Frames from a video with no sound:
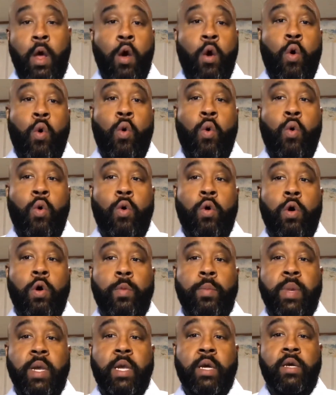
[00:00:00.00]
or
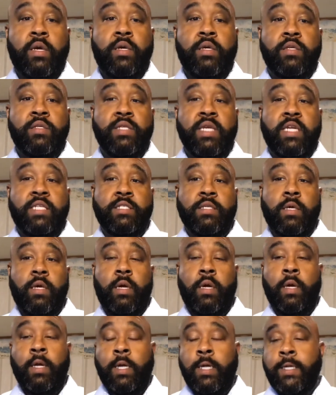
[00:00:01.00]
because it's a
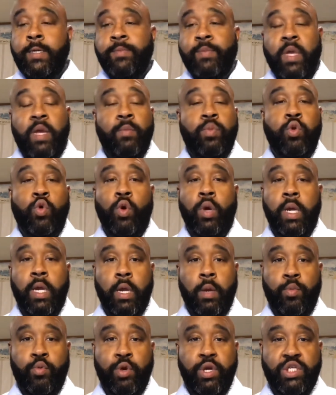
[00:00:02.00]
employee
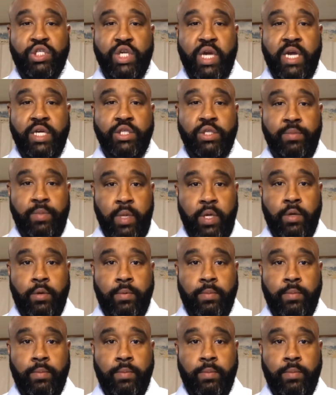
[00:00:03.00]
appreciation meal.